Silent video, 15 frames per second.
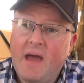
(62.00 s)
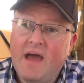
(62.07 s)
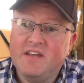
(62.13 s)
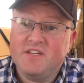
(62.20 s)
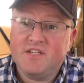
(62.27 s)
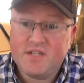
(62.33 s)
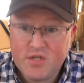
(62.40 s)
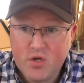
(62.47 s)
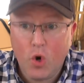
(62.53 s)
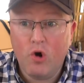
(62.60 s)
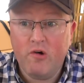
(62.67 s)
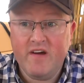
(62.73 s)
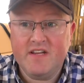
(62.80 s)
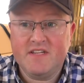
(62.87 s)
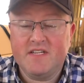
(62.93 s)
and
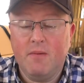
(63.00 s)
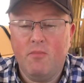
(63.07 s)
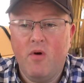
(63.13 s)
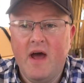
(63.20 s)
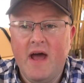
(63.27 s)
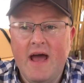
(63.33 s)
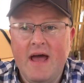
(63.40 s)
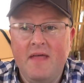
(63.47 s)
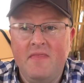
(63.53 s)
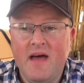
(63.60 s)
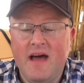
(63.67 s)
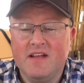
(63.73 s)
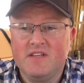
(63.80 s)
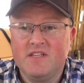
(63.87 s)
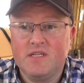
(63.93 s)
store it somewhere. And
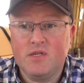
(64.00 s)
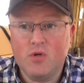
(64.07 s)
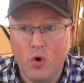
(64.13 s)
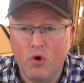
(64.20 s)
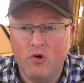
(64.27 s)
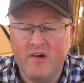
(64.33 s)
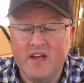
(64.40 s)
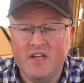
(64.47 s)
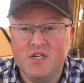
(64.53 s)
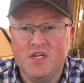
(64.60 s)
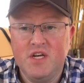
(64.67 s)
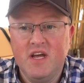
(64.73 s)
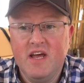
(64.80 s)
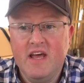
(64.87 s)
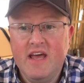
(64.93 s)
that
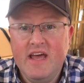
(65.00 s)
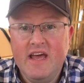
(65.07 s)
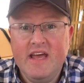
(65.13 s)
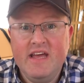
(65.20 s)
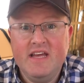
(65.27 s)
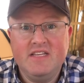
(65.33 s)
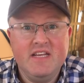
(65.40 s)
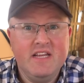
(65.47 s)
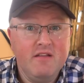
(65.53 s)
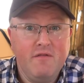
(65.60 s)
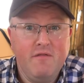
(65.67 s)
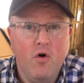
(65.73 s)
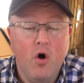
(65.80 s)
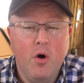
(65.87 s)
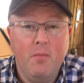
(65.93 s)
storage is in the
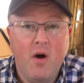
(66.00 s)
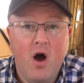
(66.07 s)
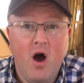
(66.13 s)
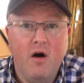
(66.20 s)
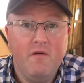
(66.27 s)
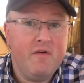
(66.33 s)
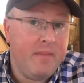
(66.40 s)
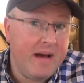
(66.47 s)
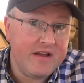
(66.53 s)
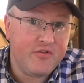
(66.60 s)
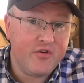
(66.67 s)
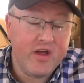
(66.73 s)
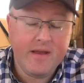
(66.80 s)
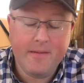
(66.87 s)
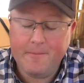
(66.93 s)
form of a
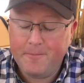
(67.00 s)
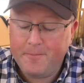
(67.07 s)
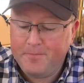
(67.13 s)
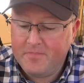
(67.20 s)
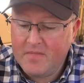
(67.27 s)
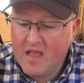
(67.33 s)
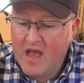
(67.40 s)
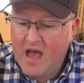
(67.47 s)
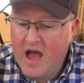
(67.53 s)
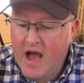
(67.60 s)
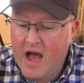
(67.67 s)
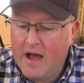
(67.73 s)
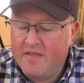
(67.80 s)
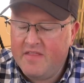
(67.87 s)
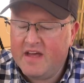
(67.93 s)
battery.
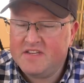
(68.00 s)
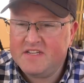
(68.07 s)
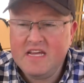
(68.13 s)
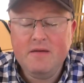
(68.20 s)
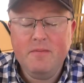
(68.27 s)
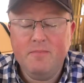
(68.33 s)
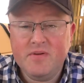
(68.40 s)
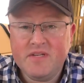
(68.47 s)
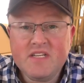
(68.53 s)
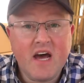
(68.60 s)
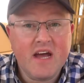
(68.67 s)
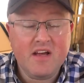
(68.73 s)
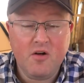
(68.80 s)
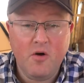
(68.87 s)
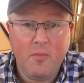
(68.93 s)
Uh, they're deep
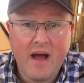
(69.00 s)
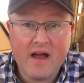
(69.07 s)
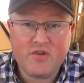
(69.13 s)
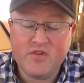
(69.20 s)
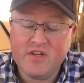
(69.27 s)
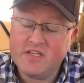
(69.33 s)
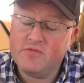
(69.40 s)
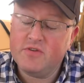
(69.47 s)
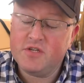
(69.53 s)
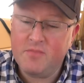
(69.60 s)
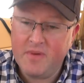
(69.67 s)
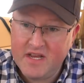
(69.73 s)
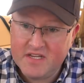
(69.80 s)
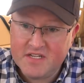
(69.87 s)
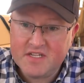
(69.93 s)
cycle batteries, which
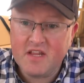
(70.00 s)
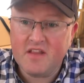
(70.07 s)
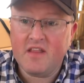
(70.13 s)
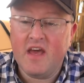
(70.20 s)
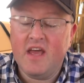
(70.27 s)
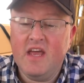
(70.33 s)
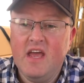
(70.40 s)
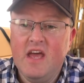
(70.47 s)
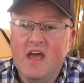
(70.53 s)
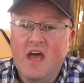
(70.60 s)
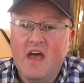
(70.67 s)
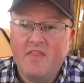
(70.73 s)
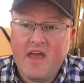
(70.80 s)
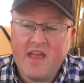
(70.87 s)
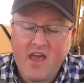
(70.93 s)
means that they,
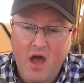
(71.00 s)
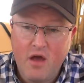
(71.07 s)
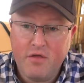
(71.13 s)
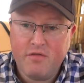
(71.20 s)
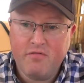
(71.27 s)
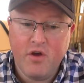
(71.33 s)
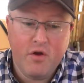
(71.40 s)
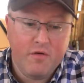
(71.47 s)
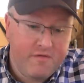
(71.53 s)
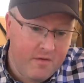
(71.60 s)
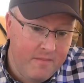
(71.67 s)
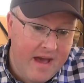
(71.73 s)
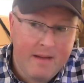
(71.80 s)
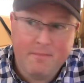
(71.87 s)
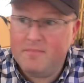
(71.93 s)
they go through
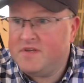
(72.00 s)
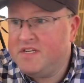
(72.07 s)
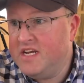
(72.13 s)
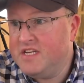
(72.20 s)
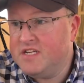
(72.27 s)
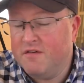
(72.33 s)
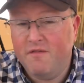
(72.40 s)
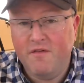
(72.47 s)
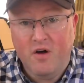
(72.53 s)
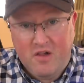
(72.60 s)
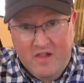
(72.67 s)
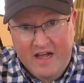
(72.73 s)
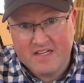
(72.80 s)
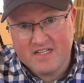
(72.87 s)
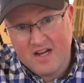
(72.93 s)
from empty to
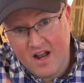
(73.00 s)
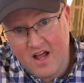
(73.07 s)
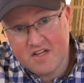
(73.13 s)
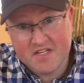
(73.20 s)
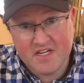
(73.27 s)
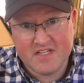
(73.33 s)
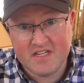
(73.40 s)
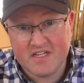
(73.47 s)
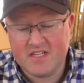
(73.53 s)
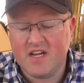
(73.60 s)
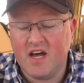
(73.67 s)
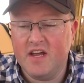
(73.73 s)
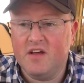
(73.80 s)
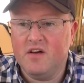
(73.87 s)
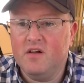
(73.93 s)
full. That's classed as a
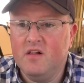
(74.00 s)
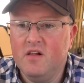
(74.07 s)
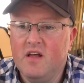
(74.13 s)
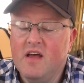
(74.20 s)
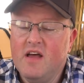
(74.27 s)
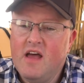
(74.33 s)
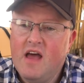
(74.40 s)
cycle